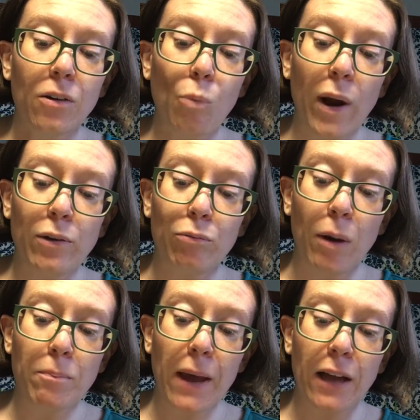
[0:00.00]
White
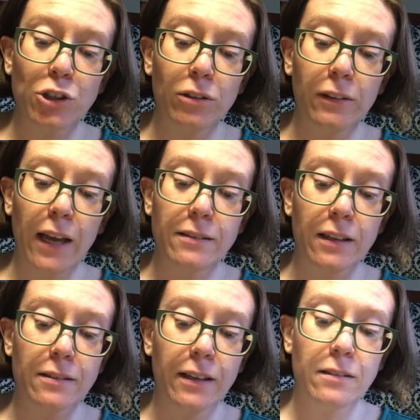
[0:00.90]
rump patch less
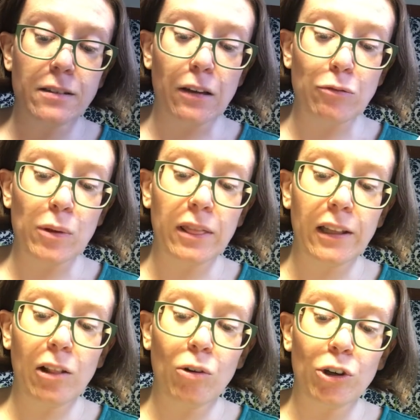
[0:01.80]
extensive with
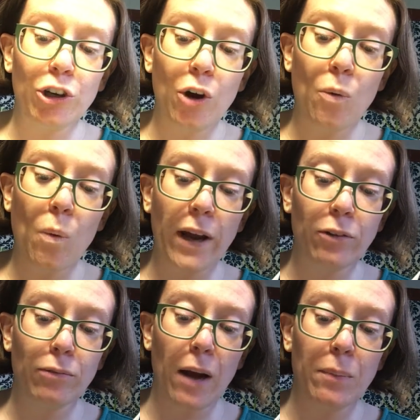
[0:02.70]
little or no white
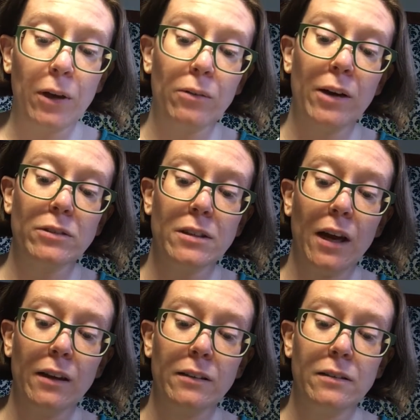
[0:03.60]
wrapping around
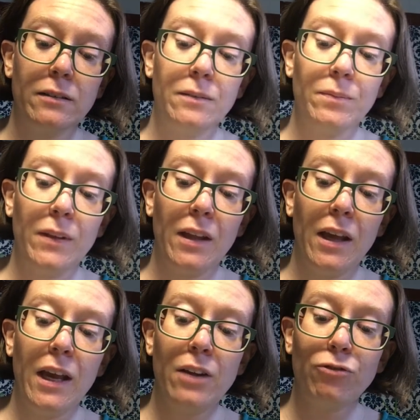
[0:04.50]
sides.
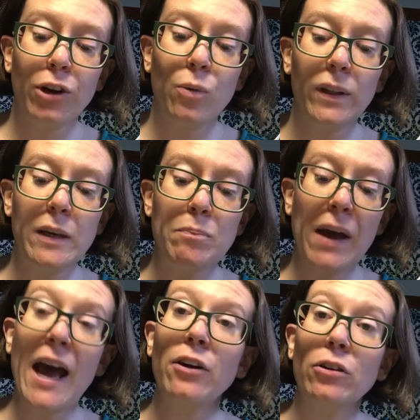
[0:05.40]
Infrequently
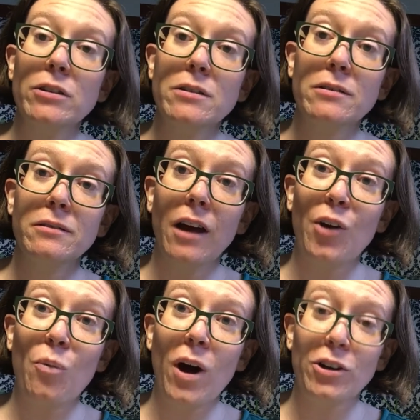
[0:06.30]
patters
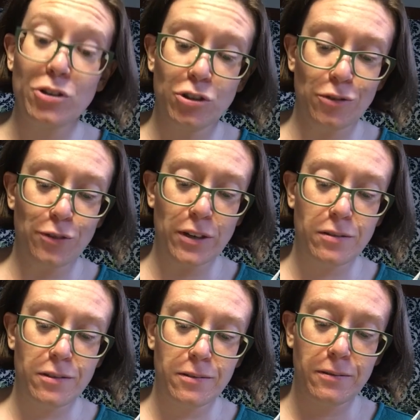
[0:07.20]
on water's
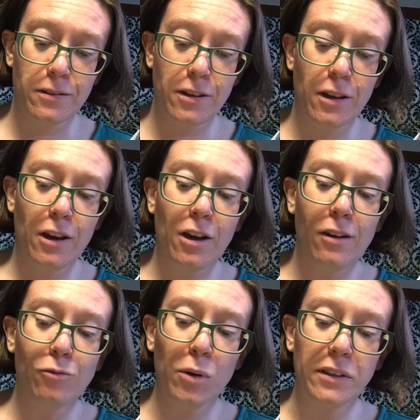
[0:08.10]
surface.
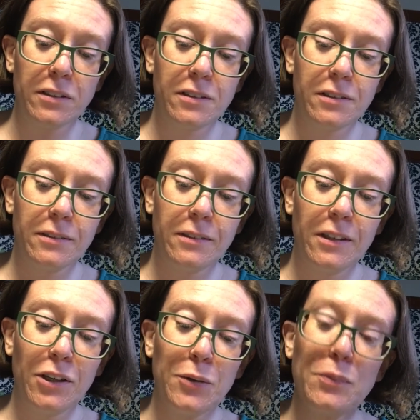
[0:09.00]
Voice,
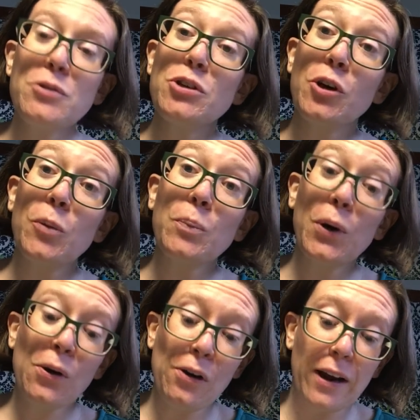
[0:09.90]
musical
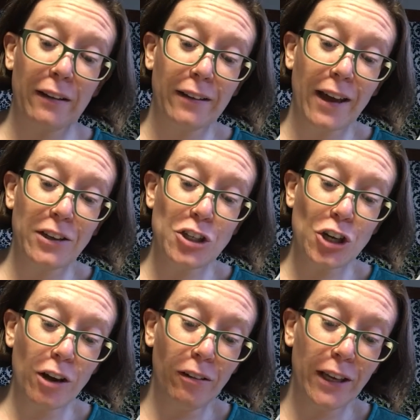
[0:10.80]
purring and
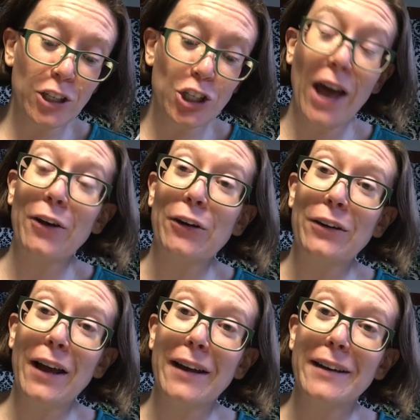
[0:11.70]
chuckling chatter
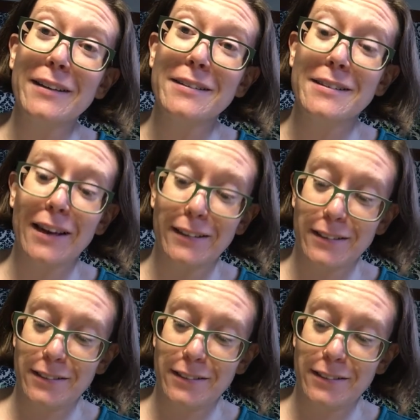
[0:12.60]
at nest site.